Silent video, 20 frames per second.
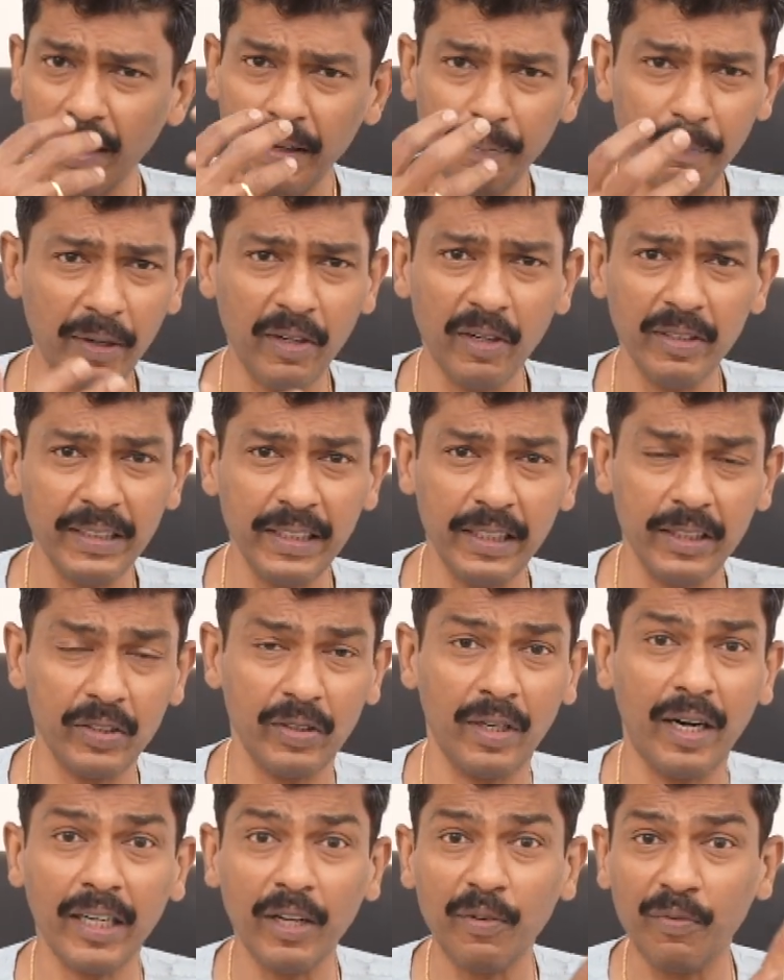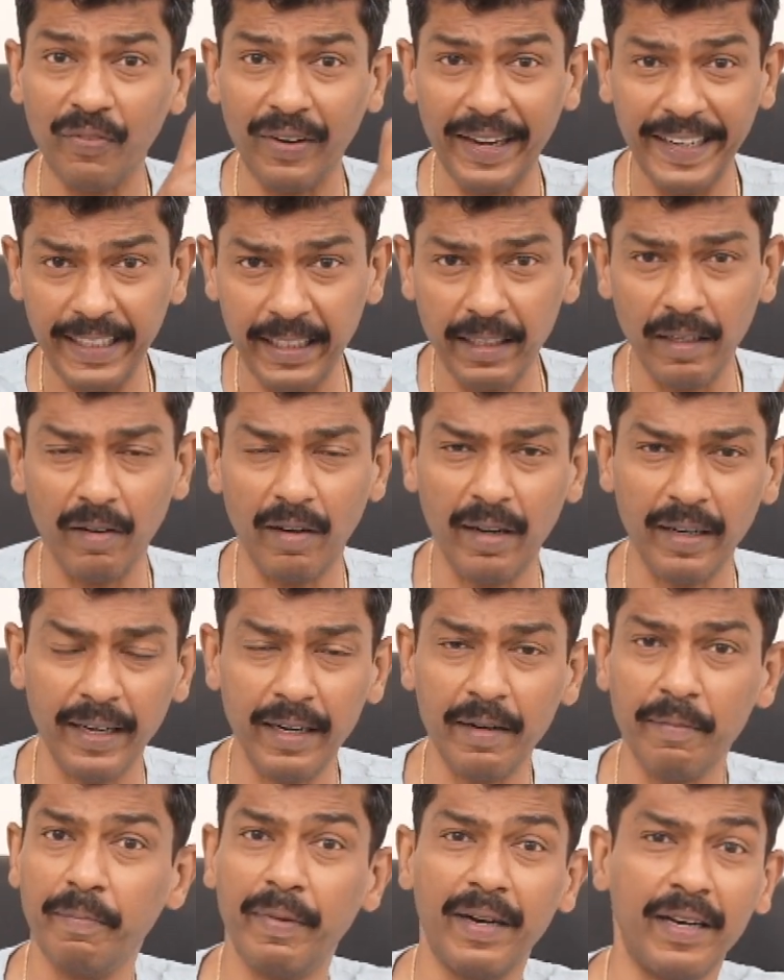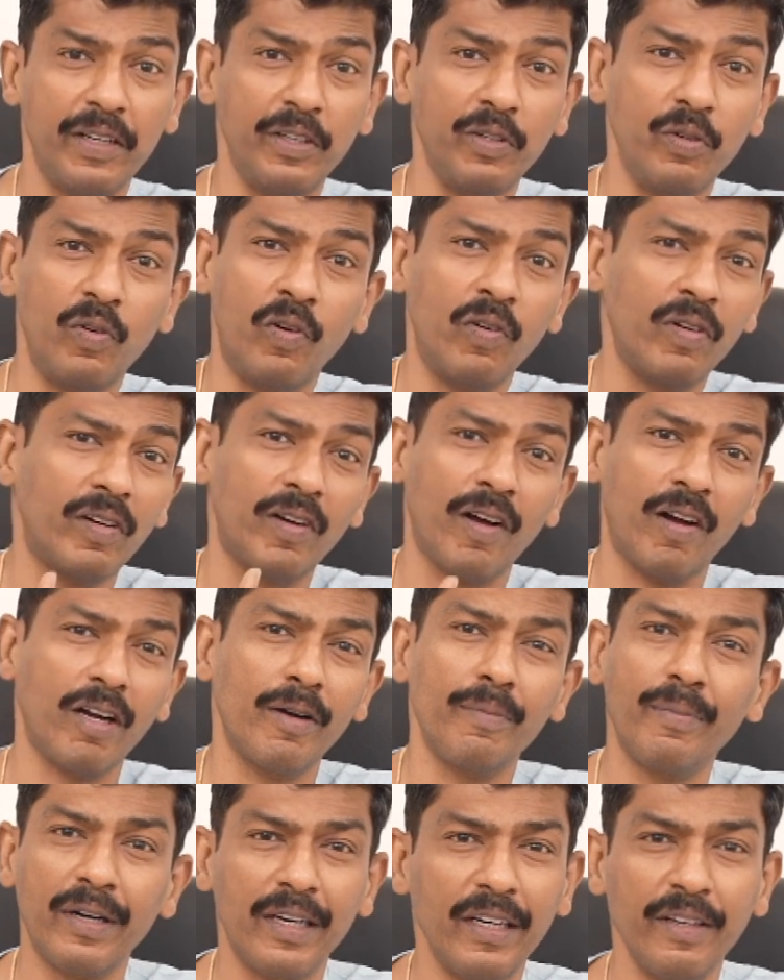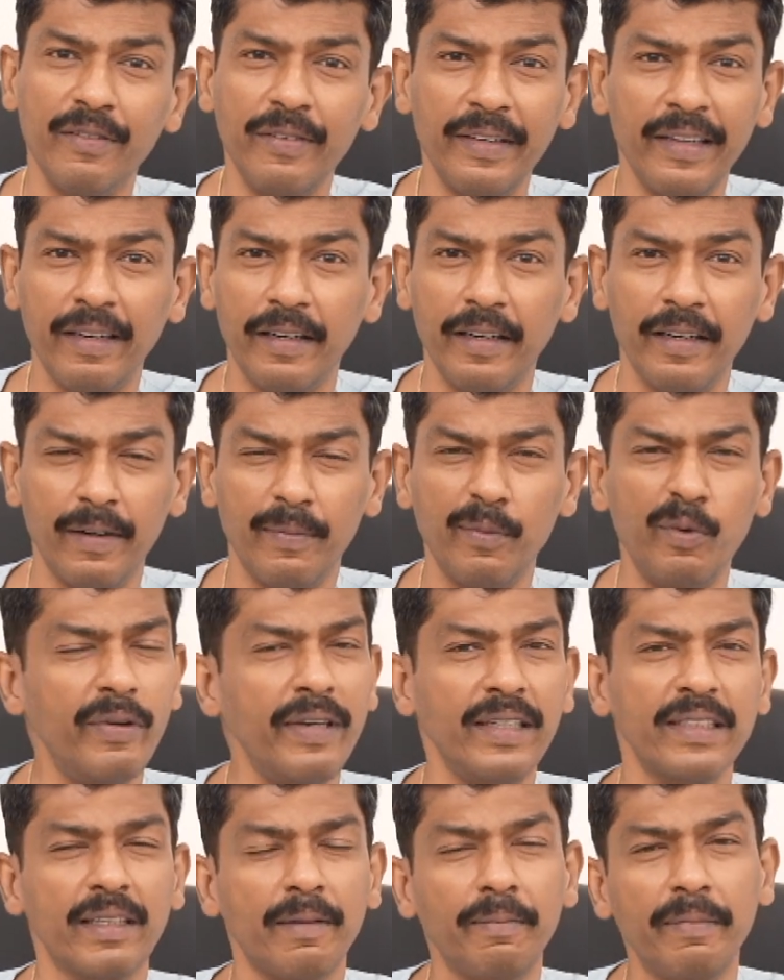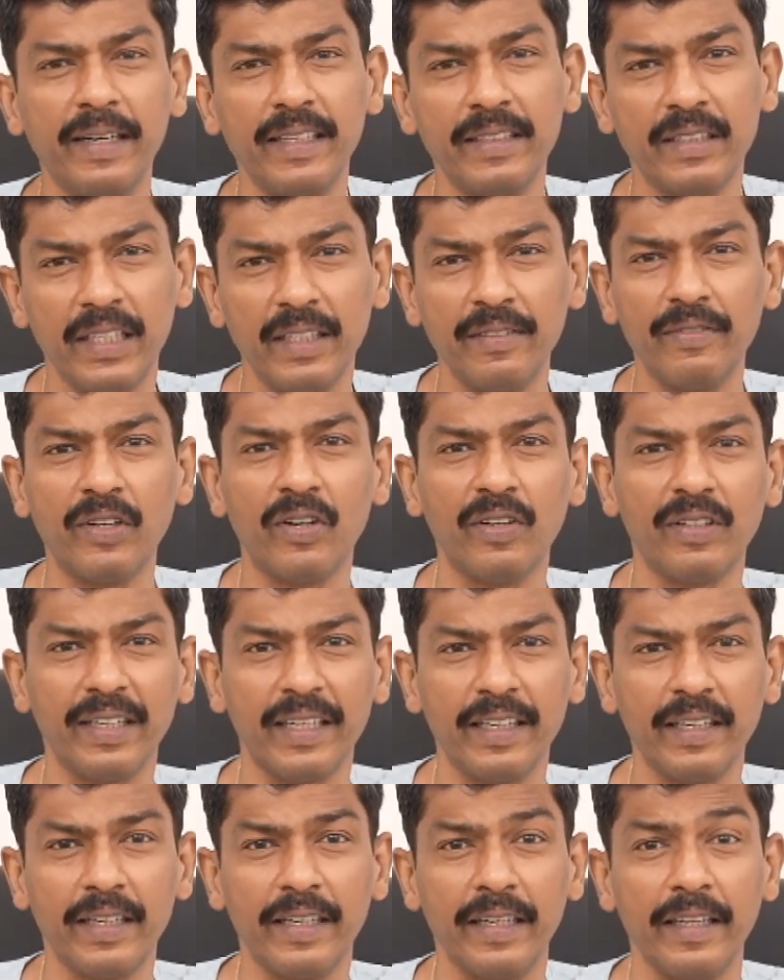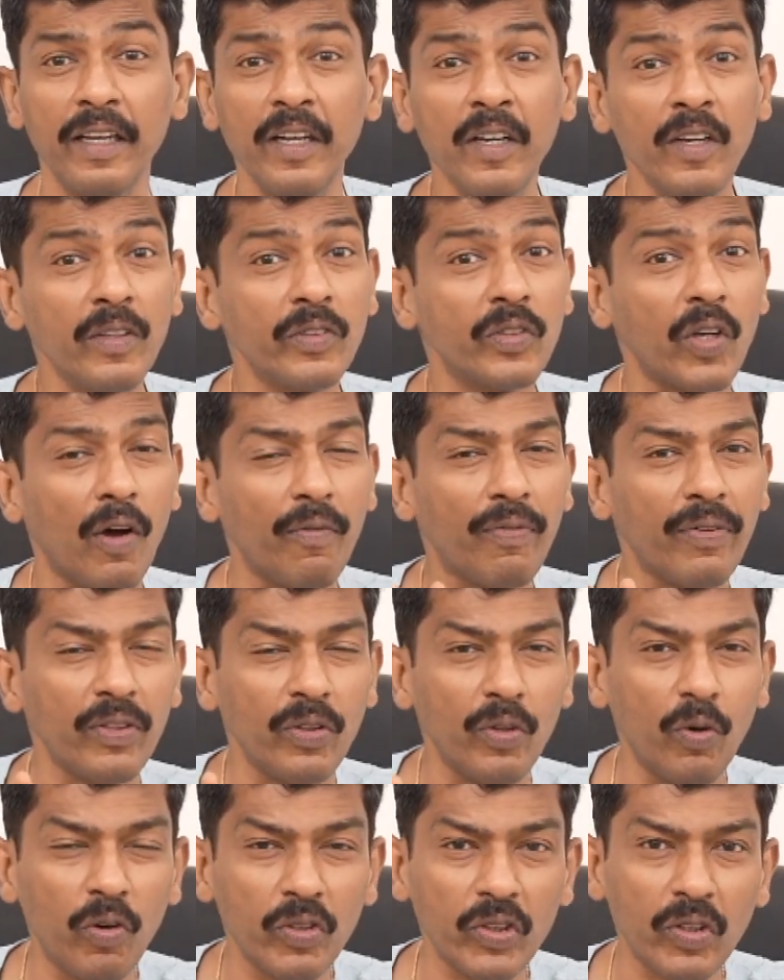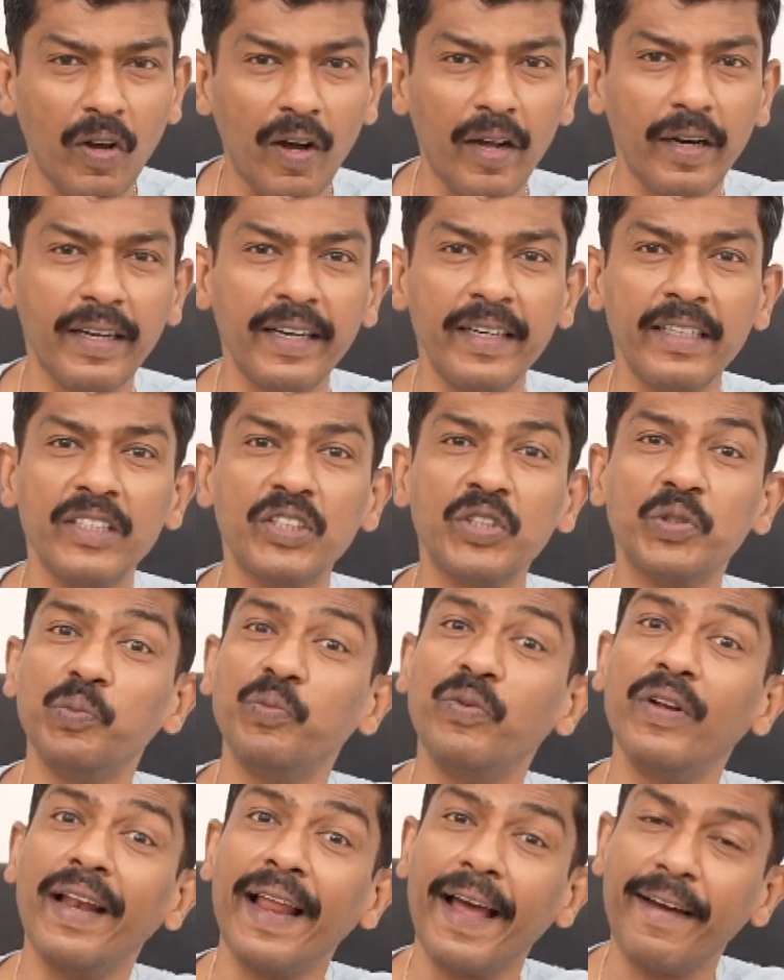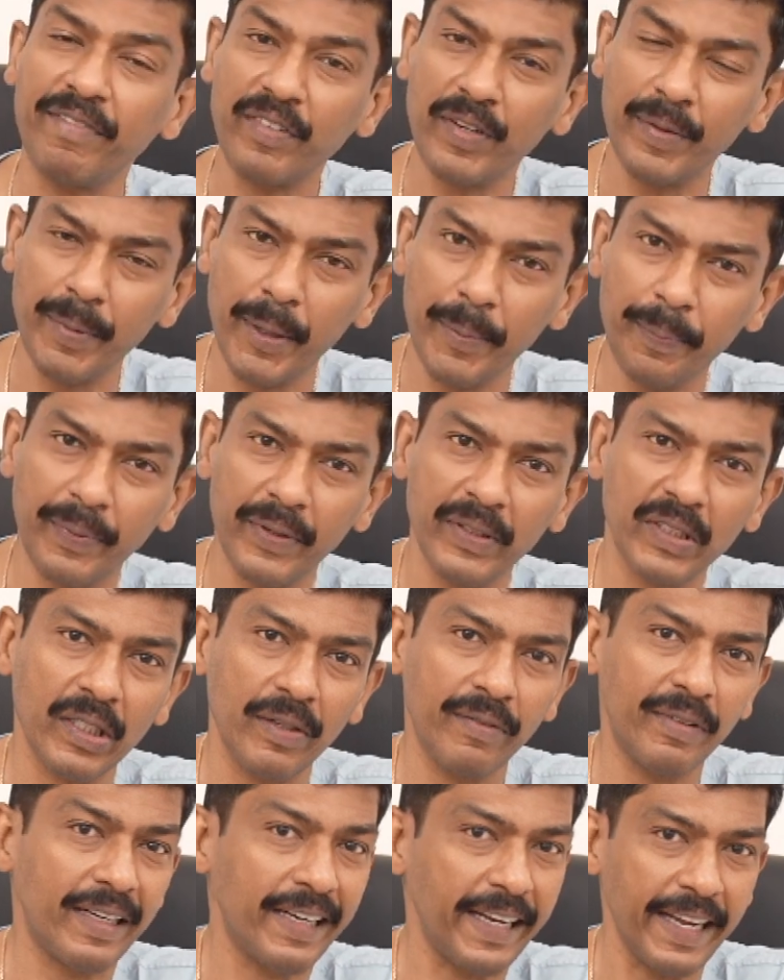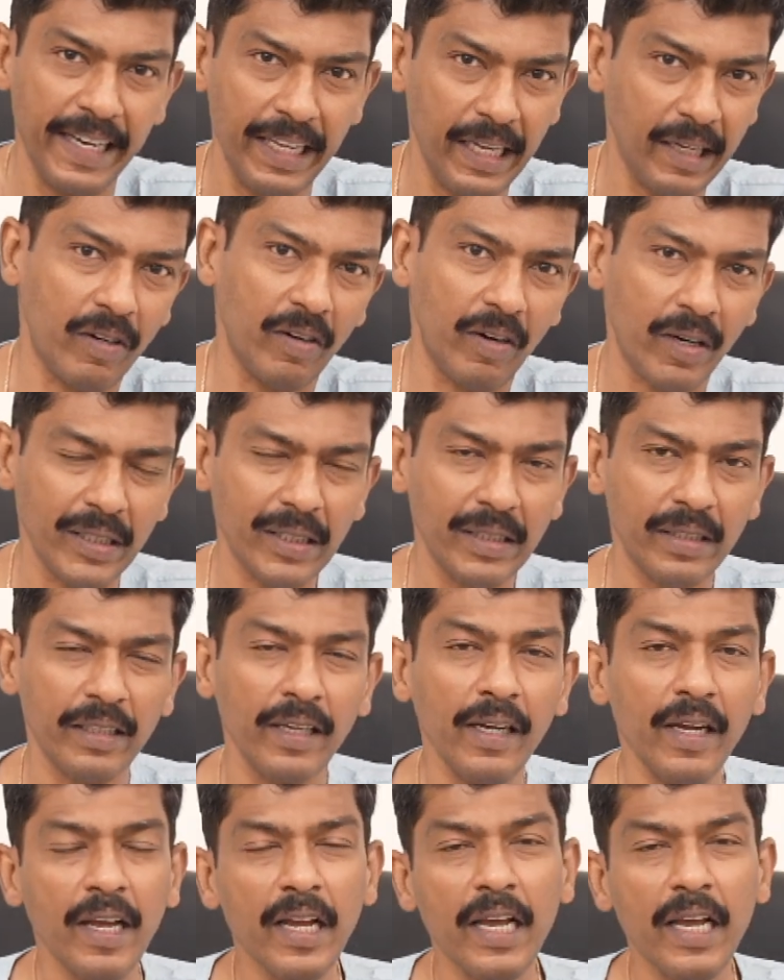because it is not a vital organ, but you don't talk about removing somebody's liver or the kidney. So often those organs will have to be preserved at any cost.